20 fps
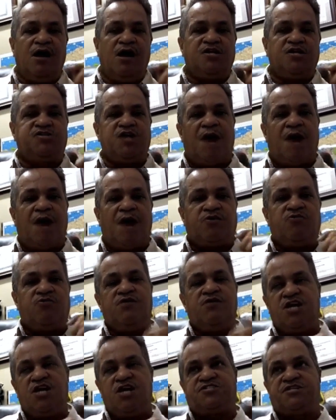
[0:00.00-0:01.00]
job
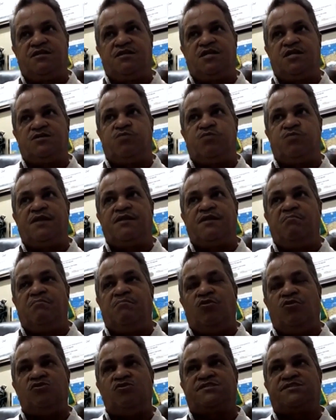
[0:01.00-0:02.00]
creation is one of the
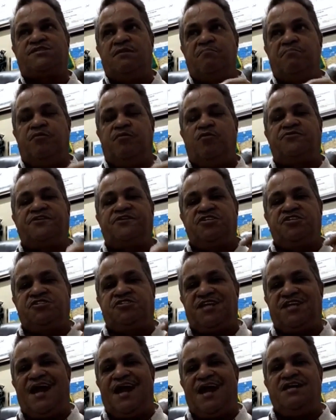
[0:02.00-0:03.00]
most important
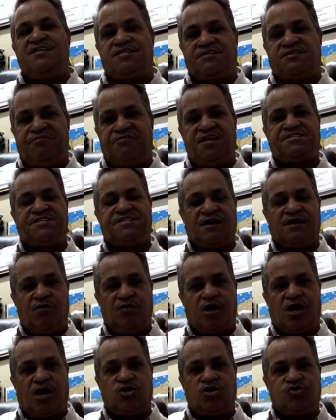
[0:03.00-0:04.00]
challenges facing our
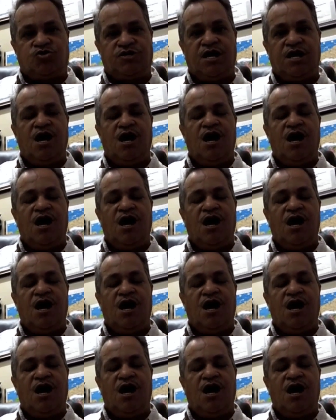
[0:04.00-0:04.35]
country.